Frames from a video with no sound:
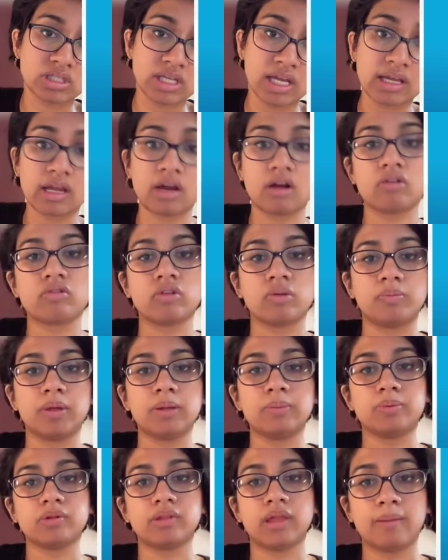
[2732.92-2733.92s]
take care of the
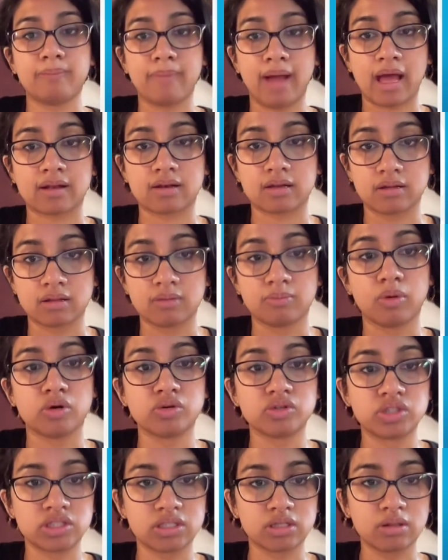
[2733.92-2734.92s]
people that matter the
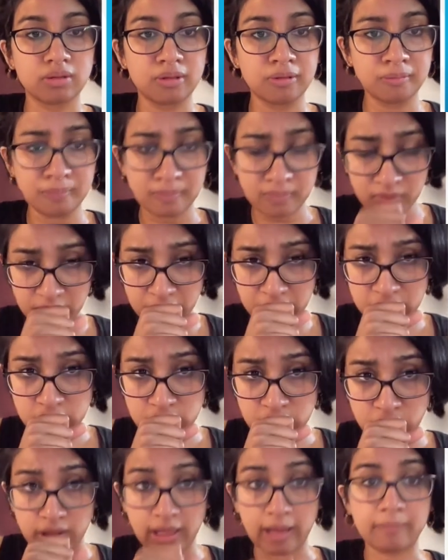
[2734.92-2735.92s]
most
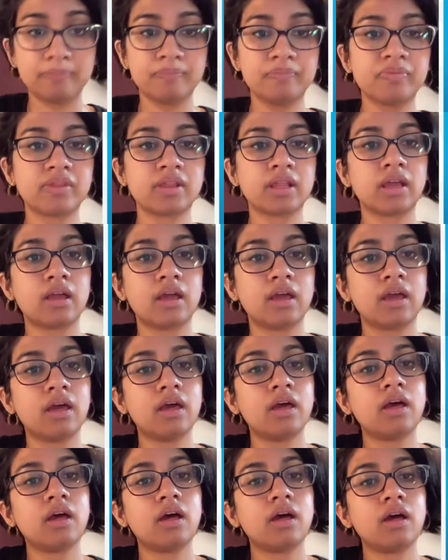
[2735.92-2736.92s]
to them.
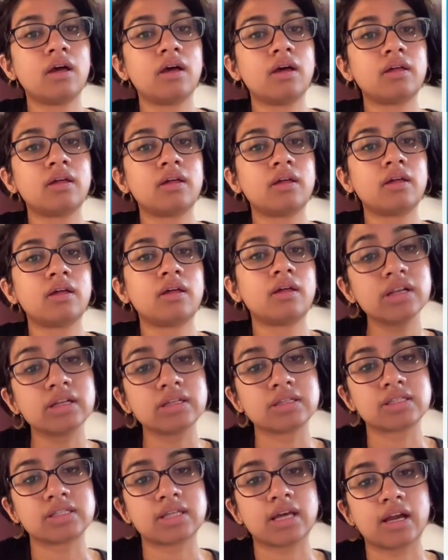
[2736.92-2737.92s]
The third
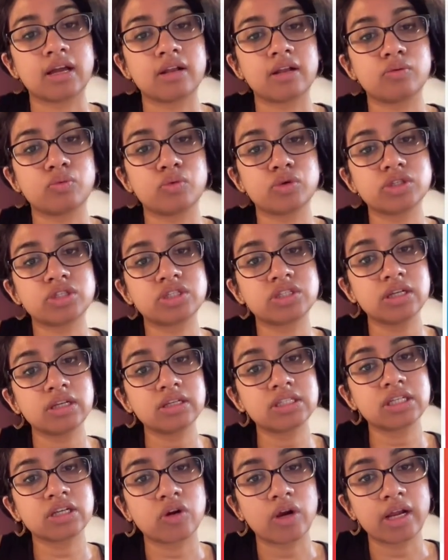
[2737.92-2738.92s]
insight was to
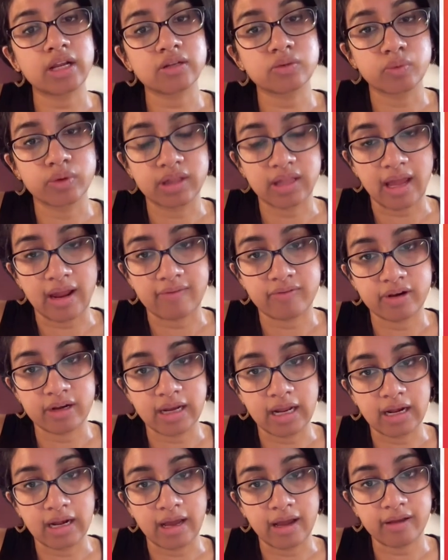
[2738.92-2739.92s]
integrate with
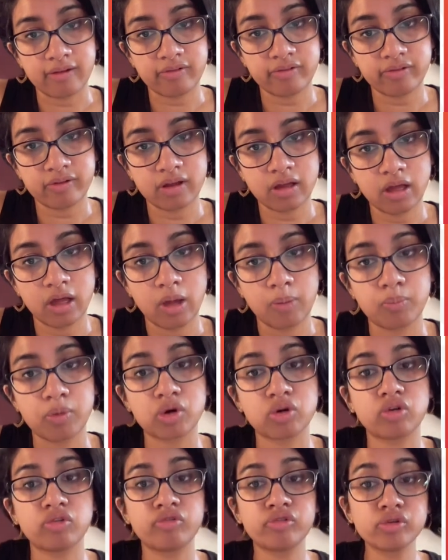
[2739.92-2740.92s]
everyday life,
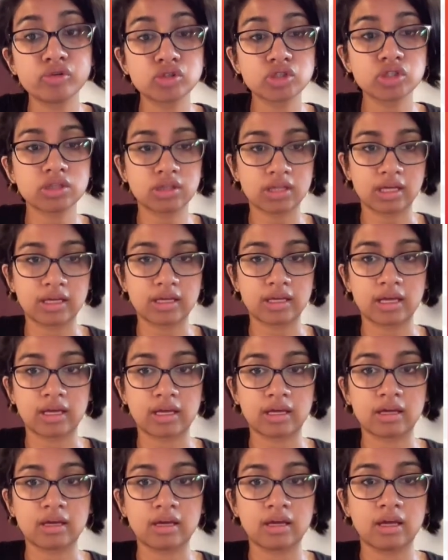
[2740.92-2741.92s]
because future
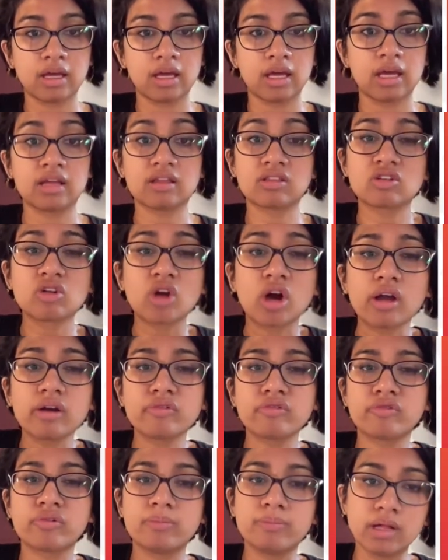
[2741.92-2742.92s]
thinking is not a
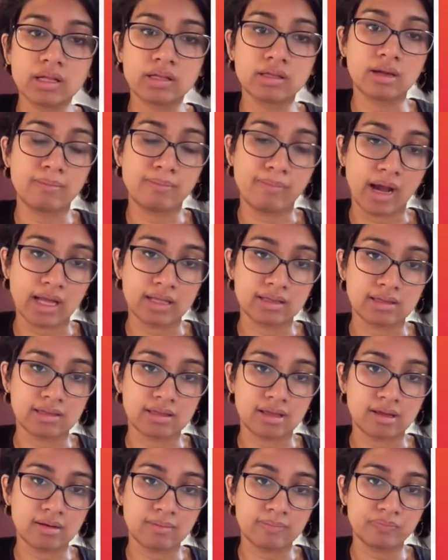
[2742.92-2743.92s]
familiar
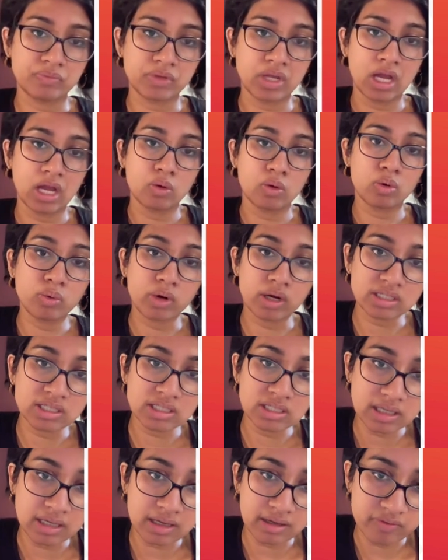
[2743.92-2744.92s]
mindset. We
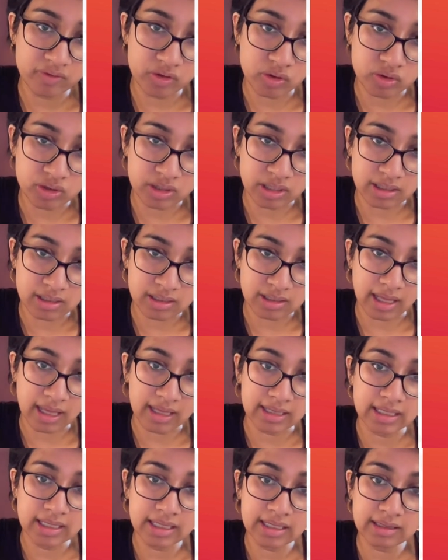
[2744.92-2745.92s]
wanted to give users
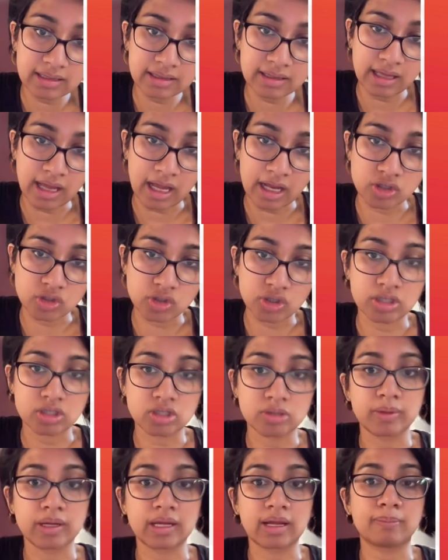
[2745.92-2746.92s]
an easy entry
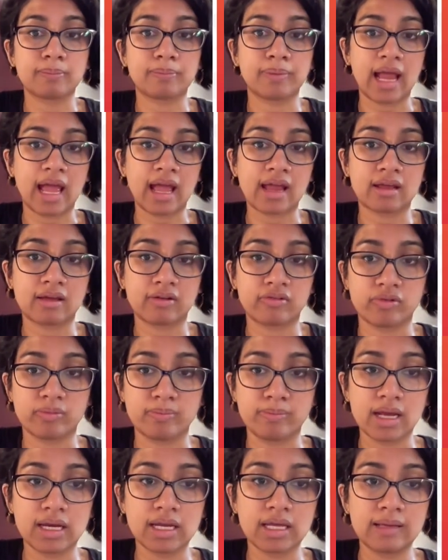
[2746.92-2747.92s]
to begin planning for
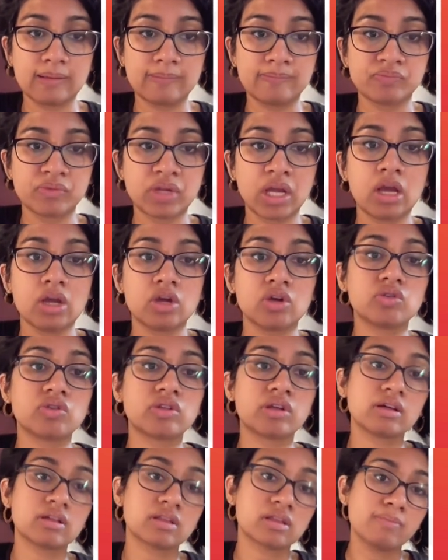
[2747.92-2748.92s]
many.
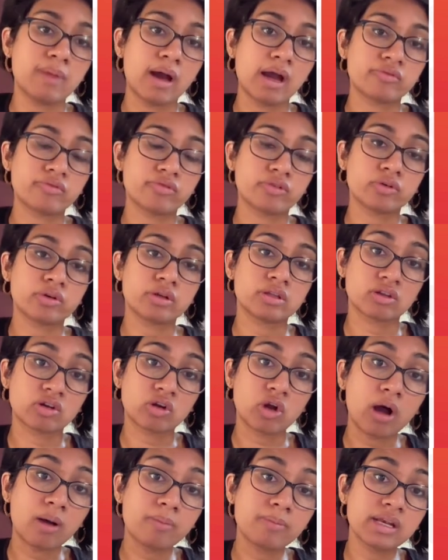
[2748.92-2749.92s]
Using a smartphone is a
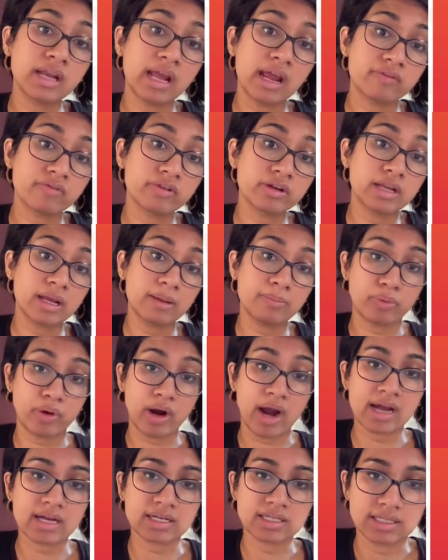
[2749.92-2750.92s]
common everyday
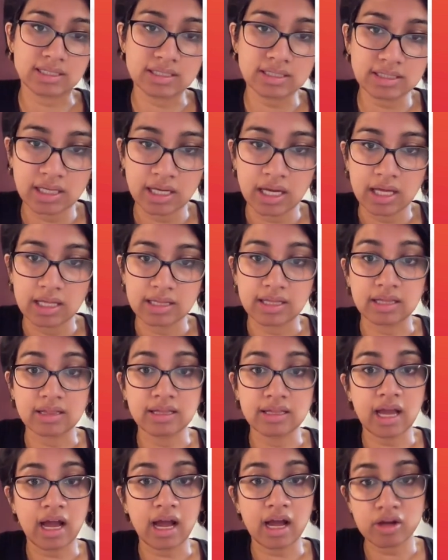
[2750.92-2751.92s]
practice
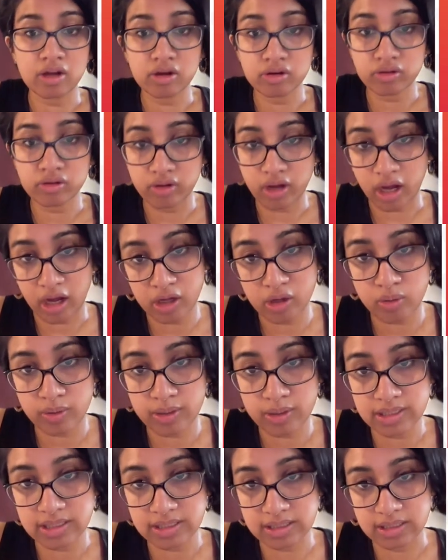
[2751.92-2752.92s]
that the
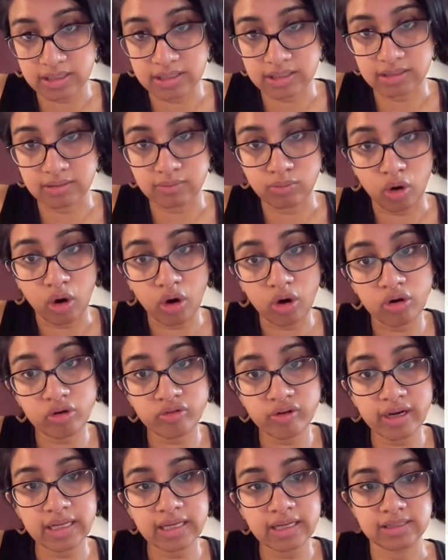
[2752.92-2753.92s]
iOS system
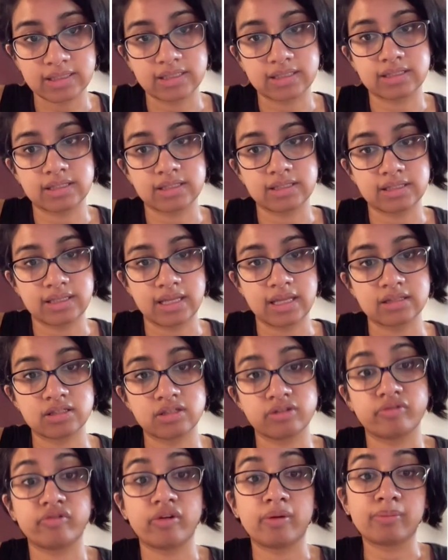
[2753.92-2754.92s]
already consists a sense
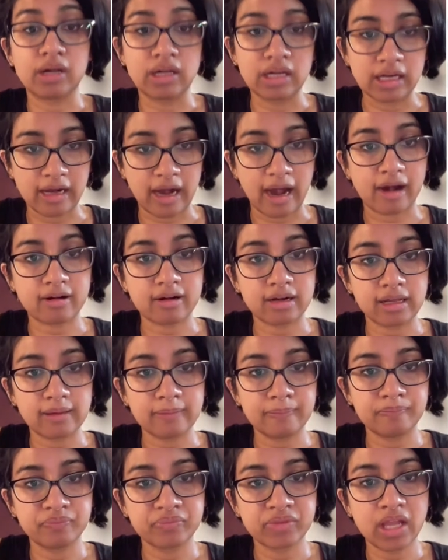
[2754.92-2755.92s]
of familiarity.
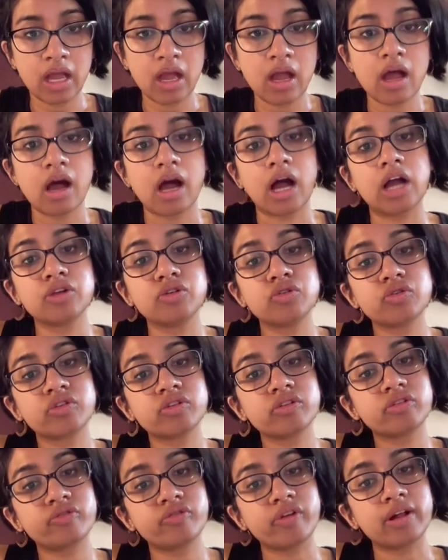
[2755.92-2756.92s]
Our
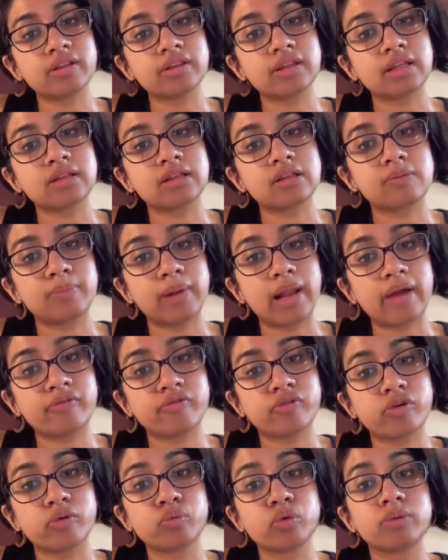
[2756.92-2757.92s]
users felt that this
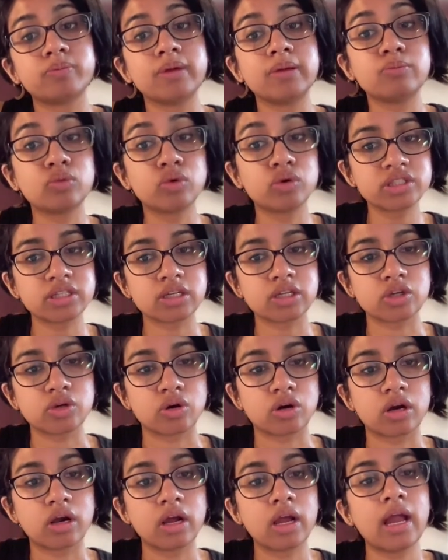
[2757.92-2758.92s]
platform would be more
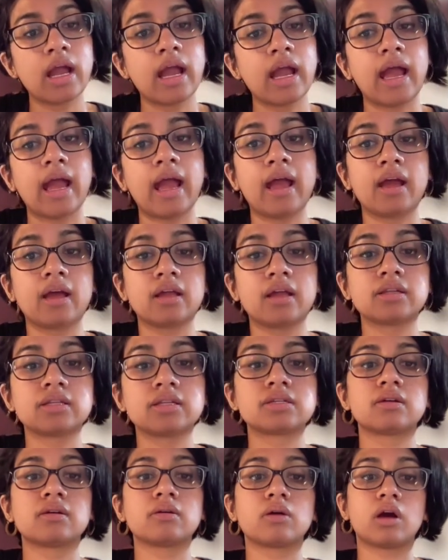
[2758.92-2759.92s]
secure
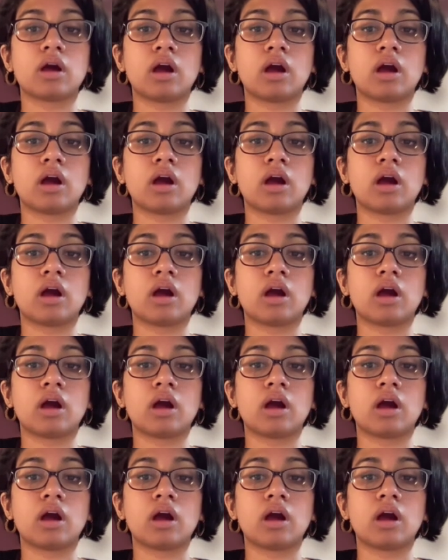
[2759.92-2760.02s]
and